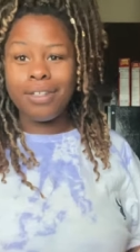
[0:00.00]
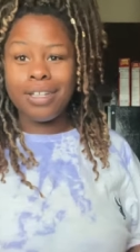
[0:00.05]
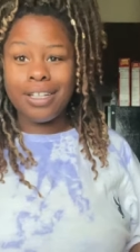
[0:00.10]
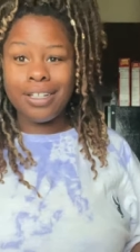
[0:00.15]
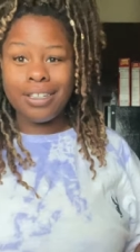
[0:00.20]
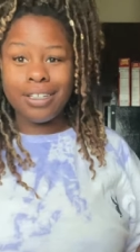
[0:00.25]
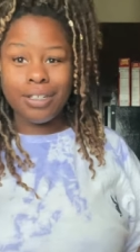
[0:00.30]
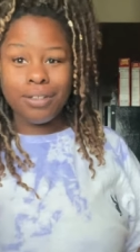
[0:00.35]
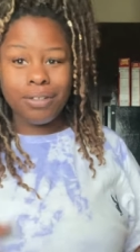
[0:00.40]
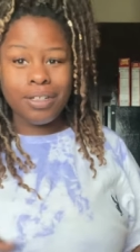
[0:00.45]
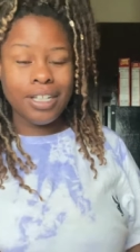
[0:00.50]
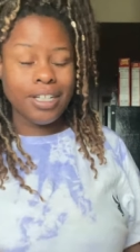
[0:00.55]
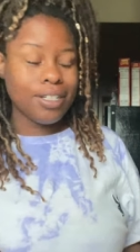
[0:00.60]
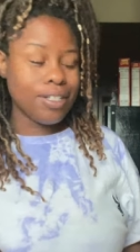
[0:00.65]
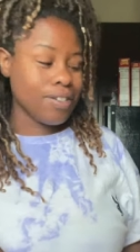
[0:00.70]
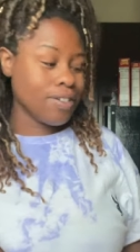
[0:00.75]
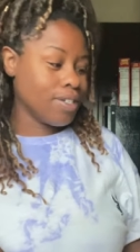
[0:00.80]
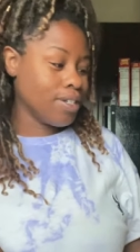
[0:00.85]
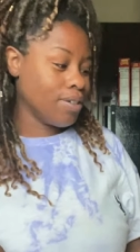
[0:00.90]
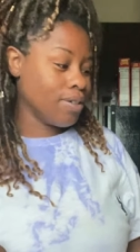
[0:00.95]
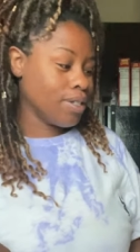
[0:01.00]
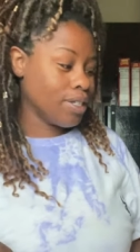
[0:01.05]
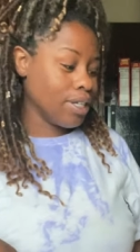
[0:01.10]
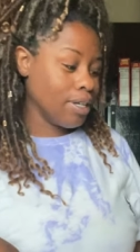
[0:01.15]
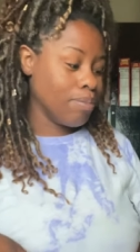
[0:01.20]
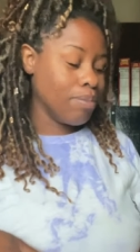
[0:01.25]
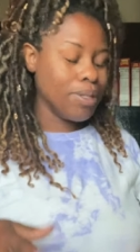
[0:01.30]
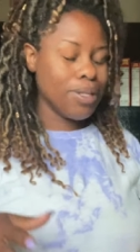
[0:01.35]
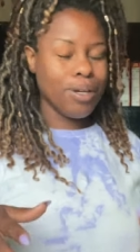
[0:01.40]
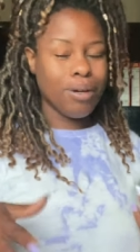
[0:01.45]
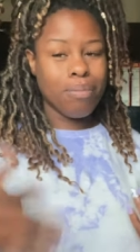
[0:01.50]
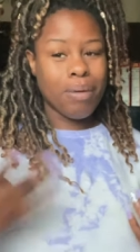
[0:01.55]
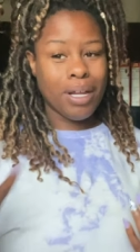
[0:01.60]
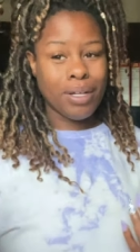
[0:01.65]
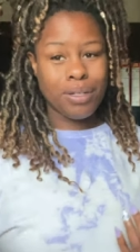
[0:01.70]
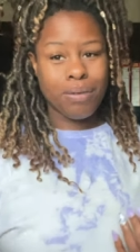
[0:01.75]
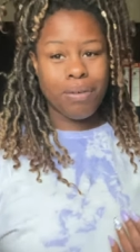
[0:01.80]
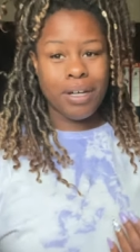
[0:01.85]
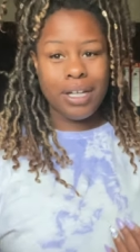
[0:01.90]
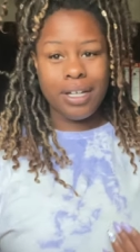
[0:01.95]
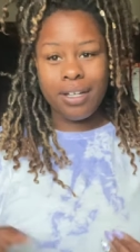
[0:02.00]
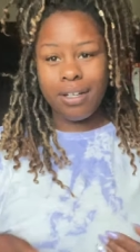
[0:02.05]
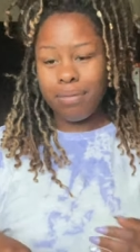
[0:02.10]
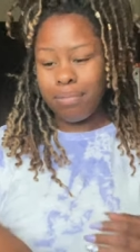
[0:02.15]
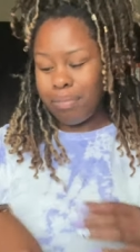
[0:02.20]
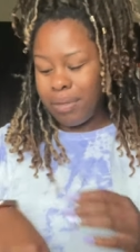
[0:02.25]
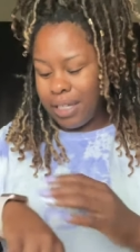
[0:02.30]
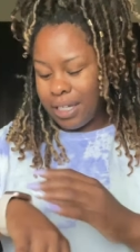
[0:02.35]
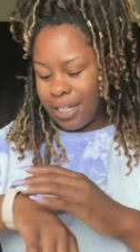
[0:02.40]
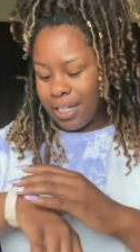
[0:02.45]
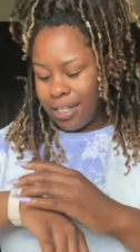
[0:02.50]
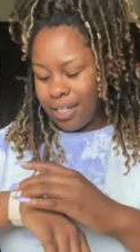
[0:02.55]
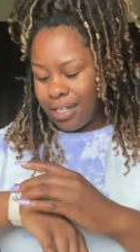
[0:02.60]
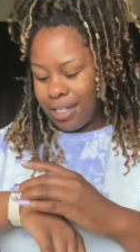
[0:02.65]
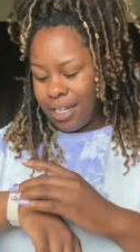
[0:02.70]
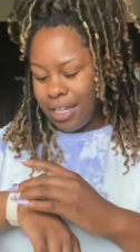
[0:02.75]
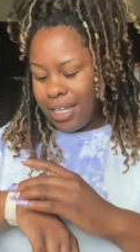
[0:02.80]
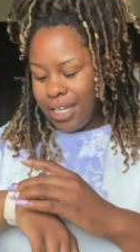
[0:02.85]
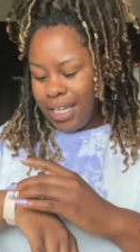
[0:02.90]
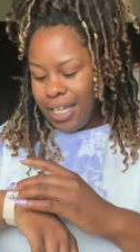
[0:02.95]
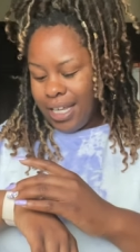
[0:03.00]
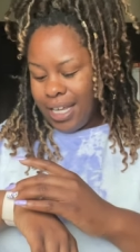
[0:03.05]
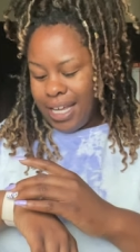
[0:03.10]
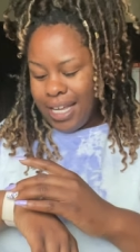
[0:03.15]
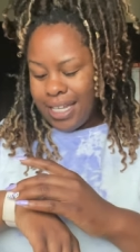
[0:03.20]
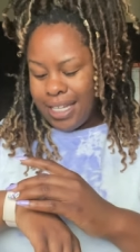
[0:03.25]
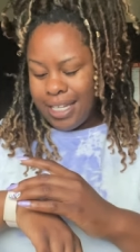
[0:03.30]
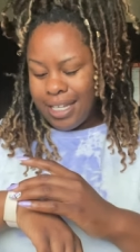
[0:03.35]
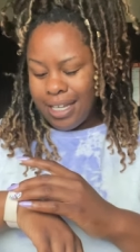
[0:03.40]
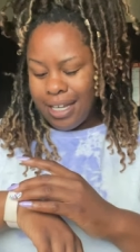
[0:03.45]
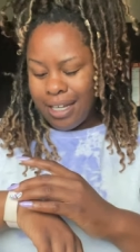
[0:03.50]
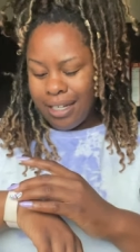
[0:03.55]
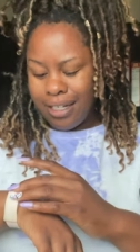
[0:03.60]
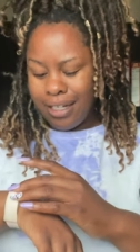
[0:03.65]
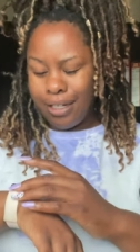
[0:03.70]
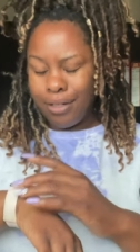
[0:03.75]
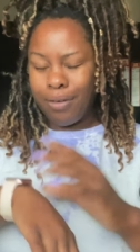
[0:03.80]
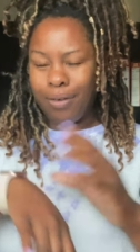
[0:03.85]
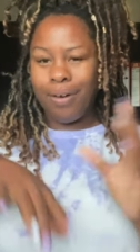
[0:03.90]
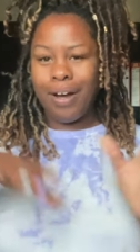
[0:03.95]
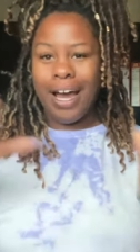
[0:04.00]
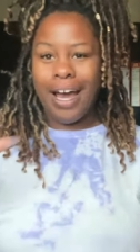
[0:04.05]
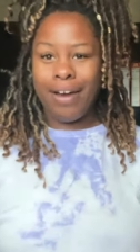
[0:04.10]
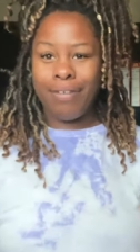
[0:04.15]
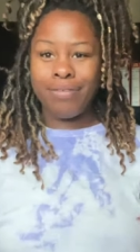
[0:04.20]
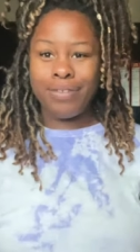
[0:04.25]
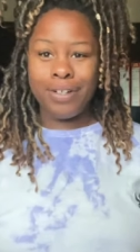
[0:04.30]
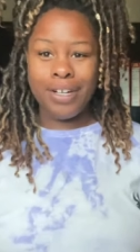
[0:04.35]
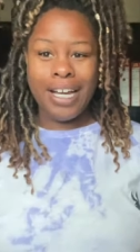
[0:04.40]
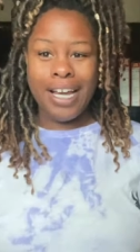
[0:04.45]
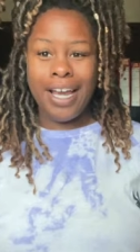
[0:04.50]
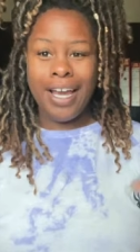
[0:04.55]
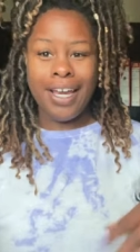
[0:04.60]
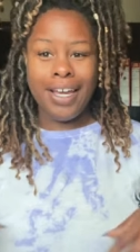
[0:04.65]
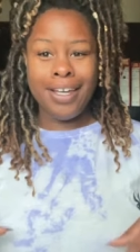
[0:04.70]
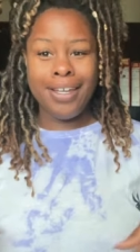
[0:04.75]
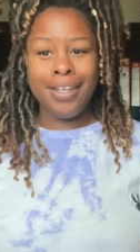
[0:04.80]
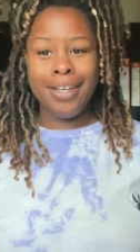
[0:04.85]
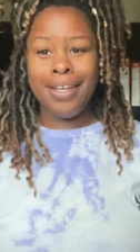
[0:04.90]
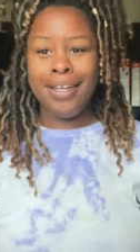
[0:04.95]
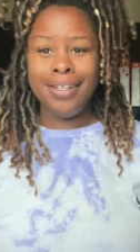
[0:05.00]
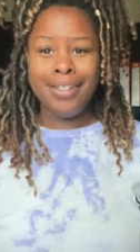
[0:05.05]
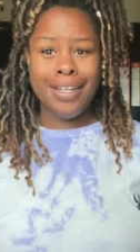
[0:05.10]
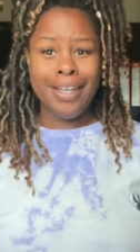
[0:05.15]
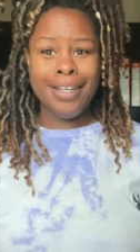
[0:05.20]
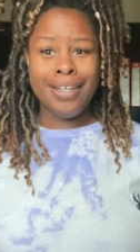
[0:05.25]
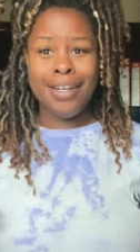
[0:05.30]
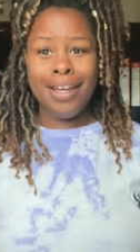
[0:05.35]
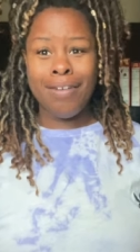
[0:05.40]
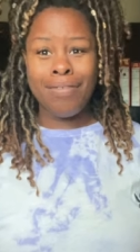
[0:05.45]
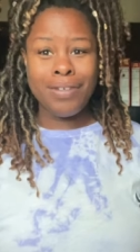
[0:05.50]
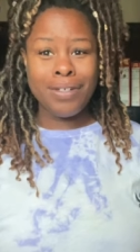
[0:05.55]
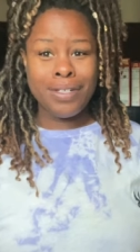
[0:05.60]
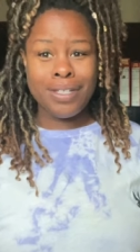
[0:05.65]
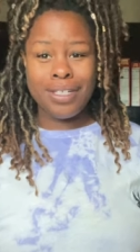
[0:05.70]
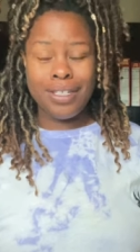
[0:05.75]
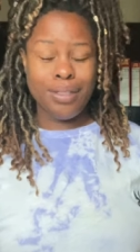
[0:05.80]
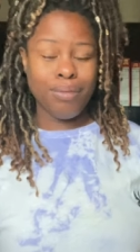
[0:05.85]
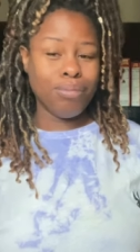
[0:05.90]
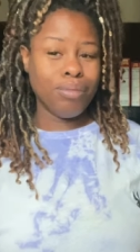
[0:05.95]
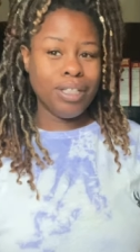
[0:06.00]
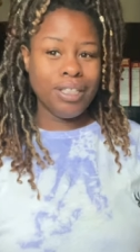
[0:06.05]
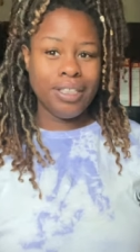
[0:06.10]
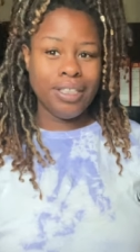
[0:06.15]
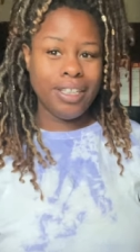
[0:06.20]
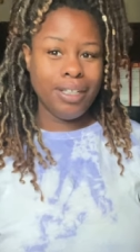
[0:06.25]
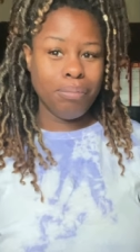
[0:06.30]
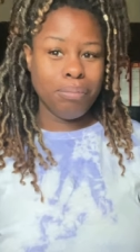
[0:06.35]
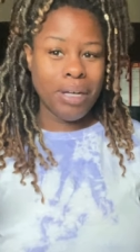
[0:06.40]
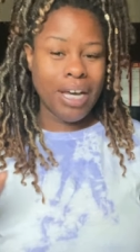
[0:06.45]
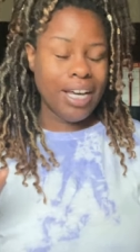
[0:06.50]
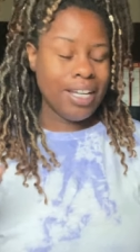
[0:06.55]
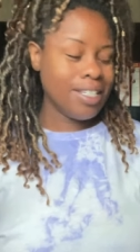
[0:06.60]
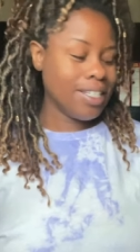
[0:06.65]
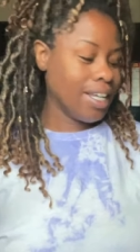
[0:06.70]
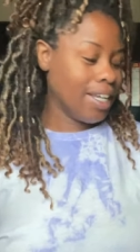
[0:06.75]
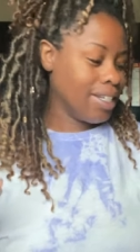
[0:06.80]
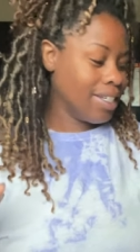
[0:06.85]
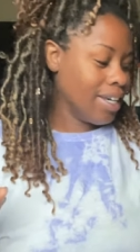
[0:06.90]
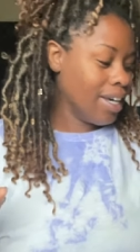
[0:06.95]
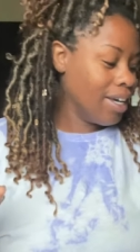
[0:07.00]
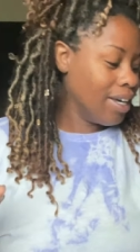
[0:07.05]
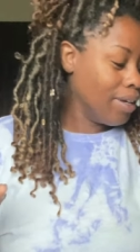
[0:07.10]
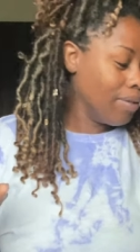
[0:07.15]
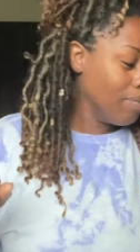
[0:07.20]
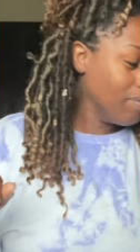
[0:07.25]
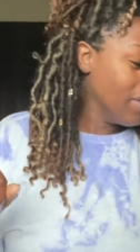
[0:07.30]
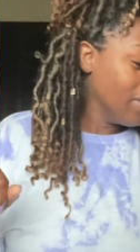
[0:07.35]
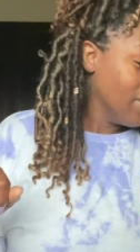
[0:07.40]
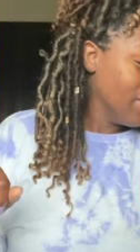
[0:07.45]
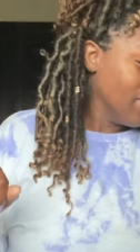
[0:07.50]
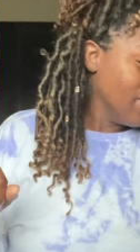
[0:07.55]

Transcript: The little kids are still asleep, but they're about to wake up because it's a little after 8 and they never sleep really past that time.